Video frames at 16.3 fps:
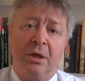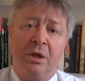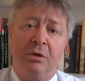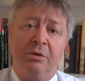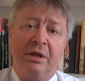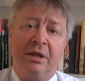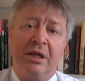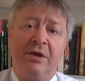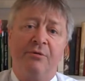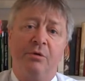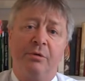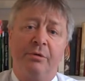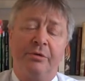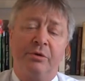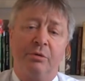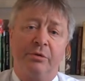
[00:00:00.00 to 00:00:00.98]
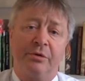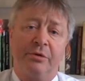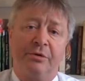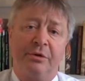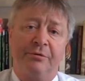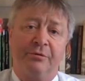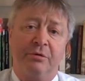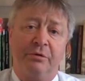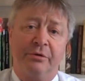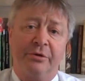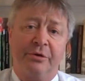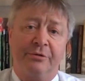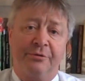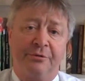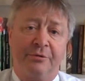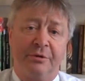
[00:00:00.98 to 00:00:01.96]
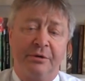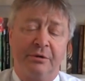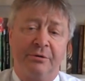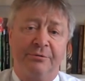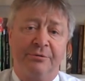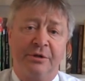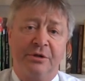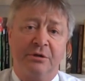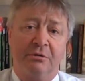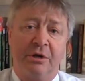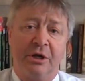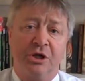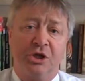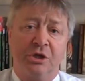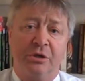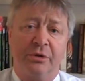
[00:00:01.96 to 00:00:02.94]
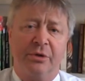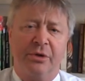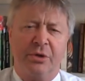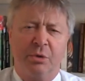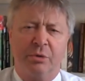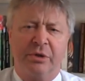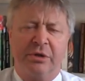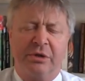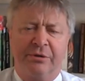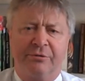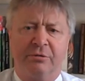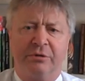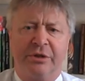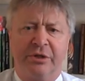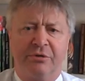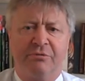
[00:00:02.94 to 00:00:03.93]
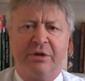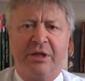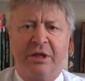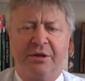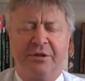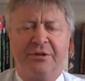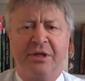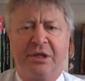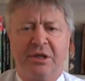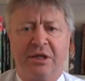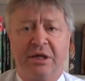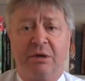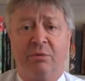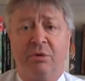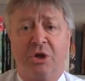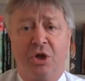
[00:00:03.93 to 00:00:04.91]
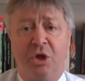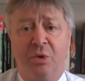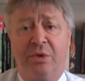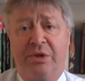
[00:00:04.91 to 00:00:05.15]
you then have all sorts of difficulties of integration, and the sorts of difficulties really are things like who